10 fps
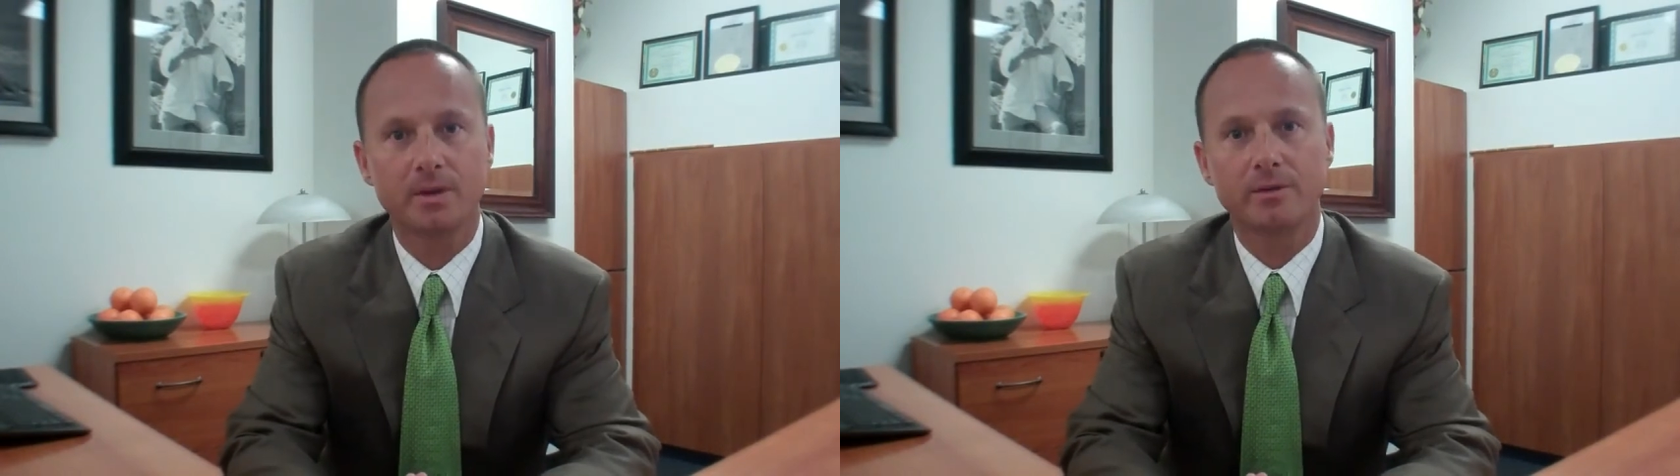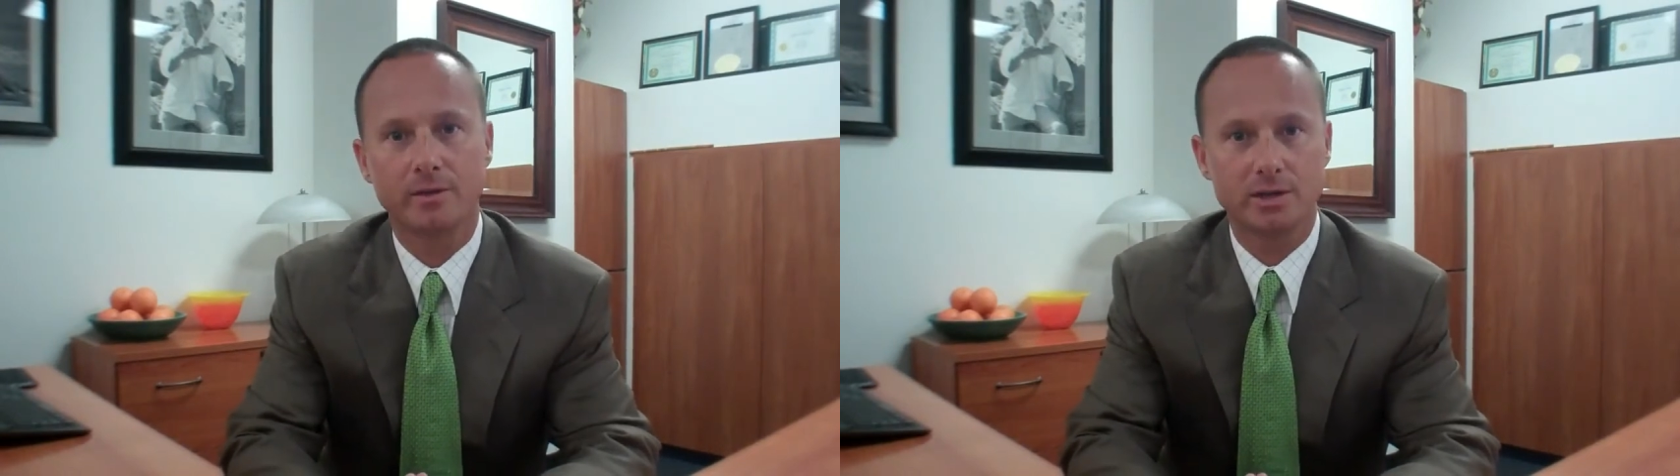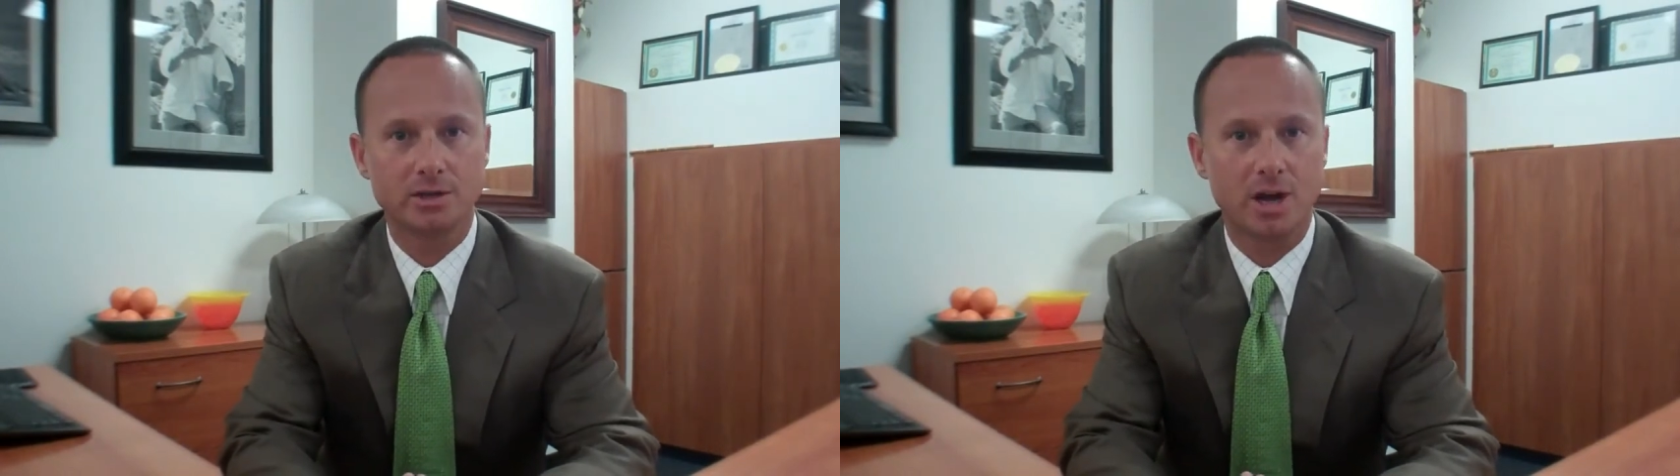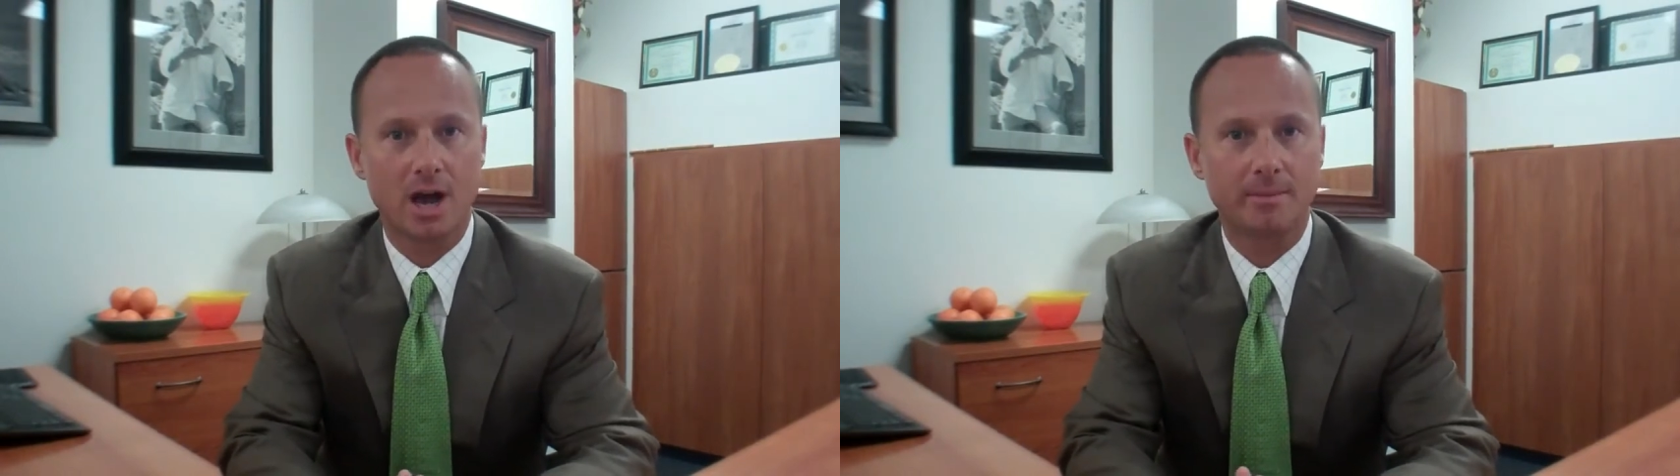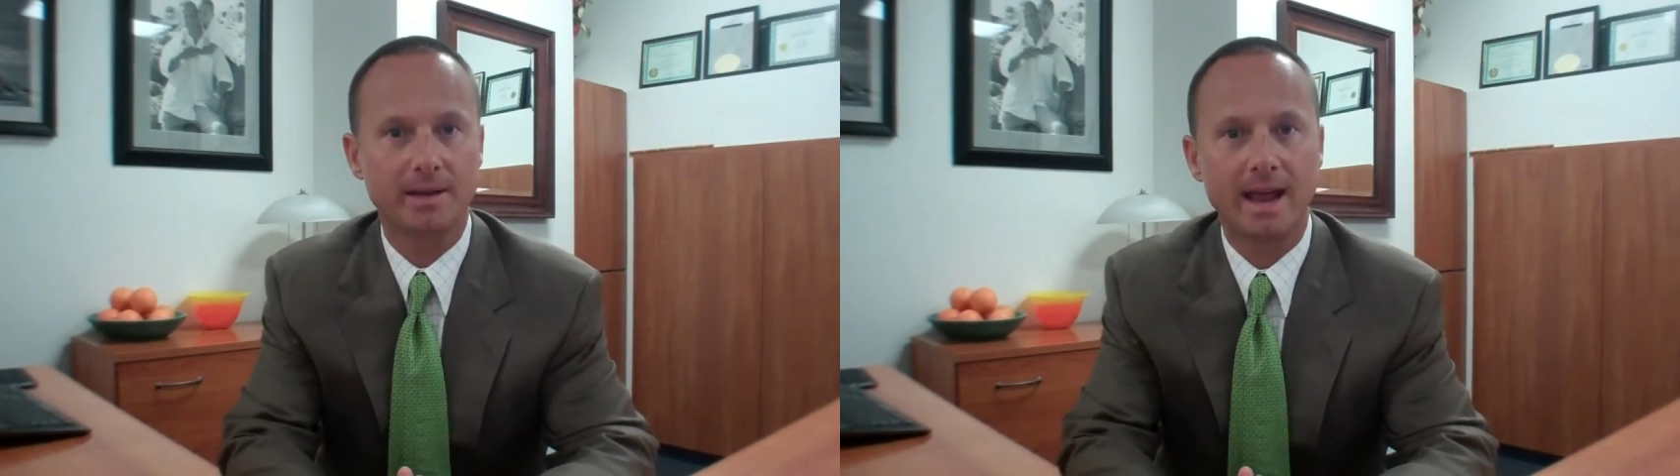for the
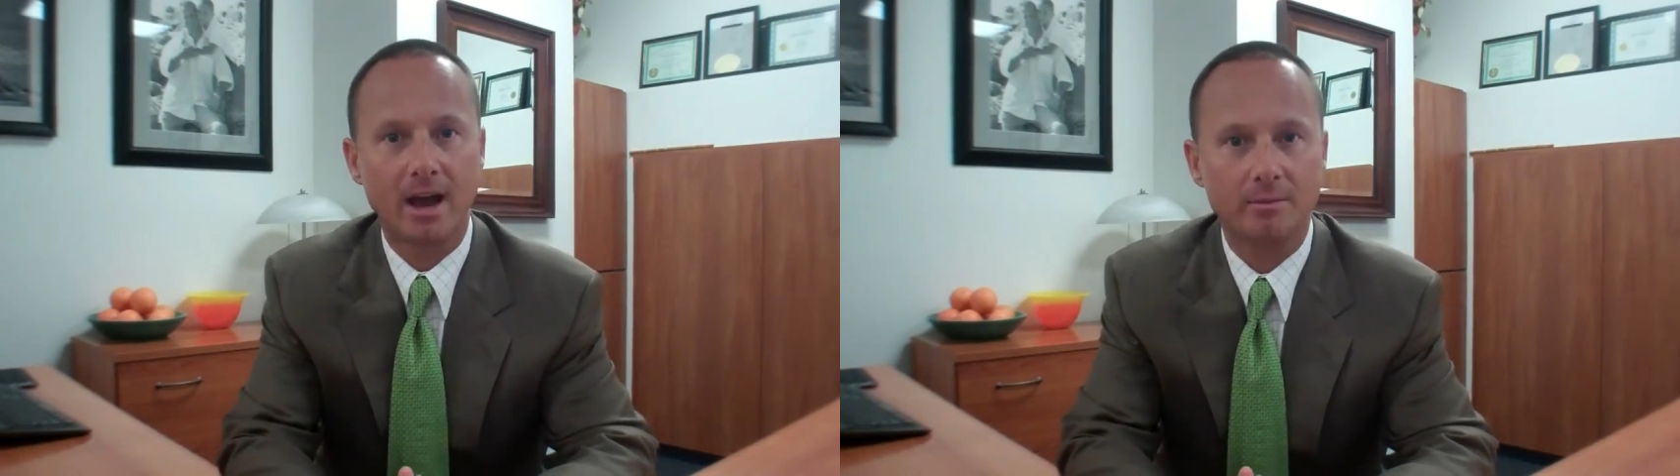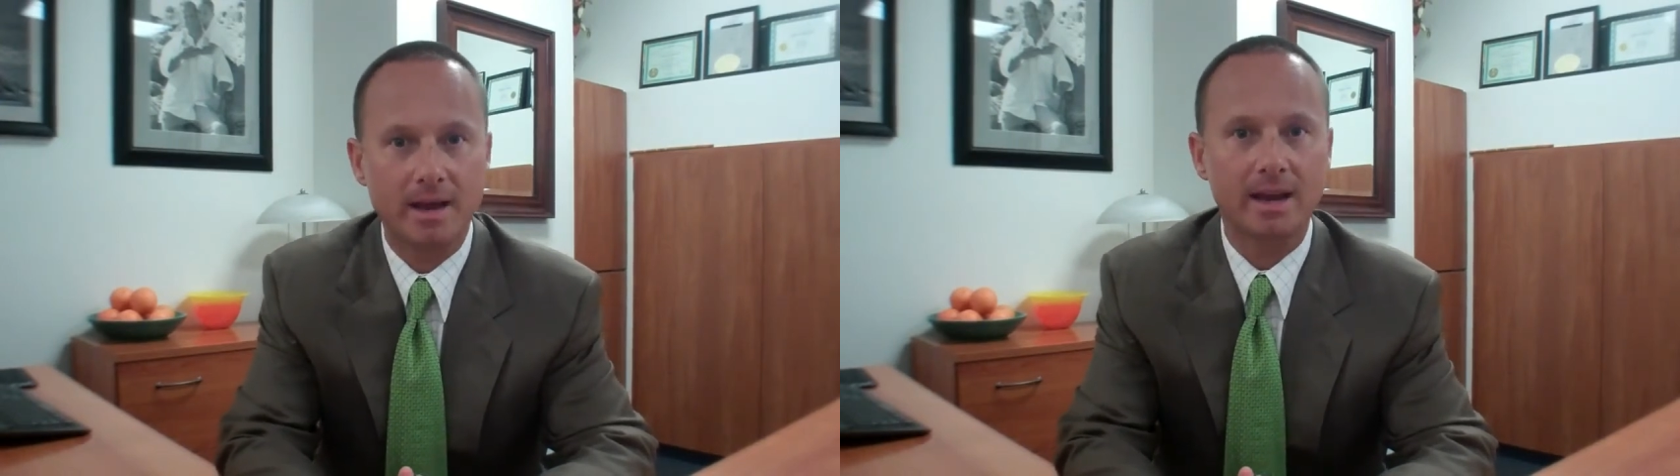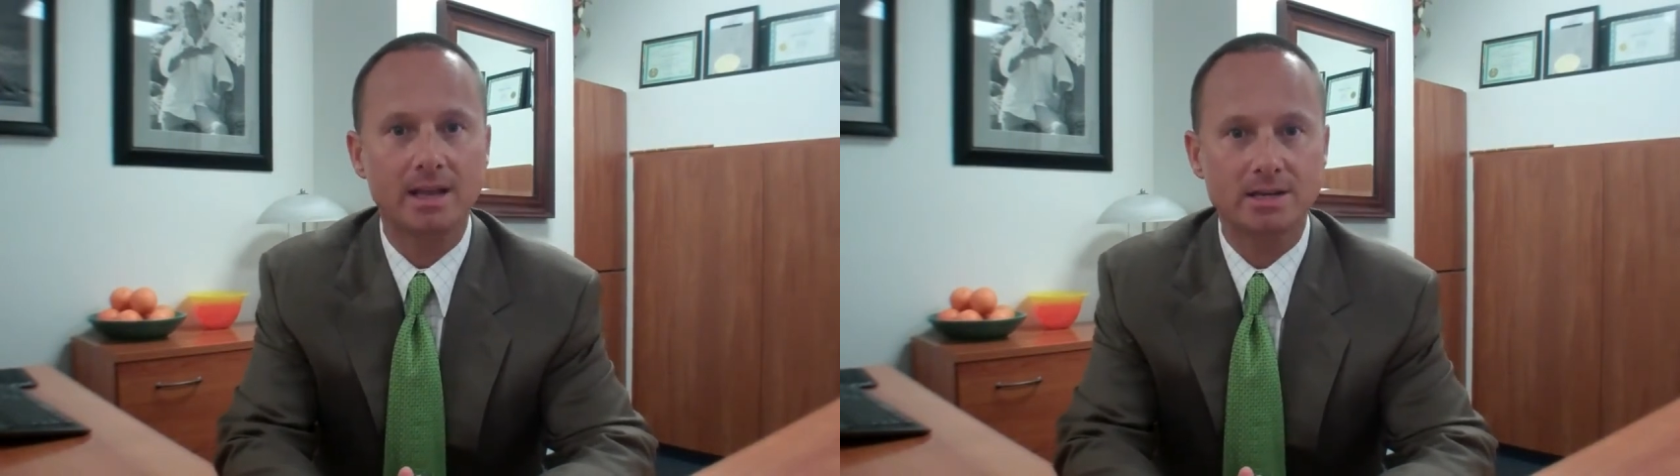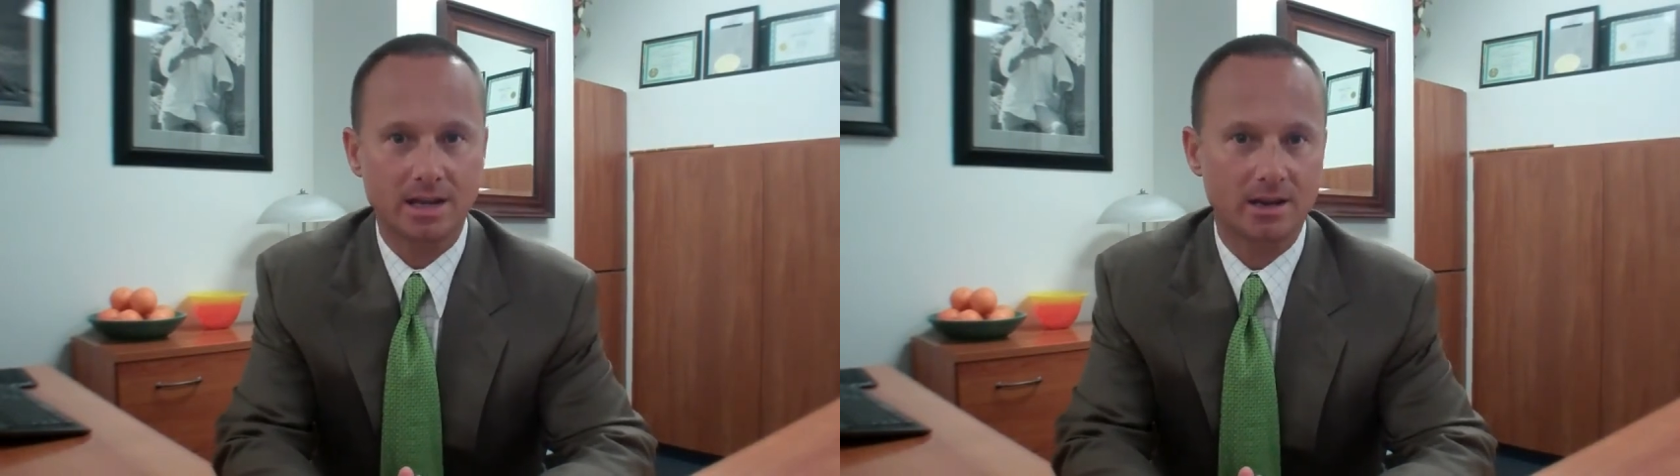job and how many to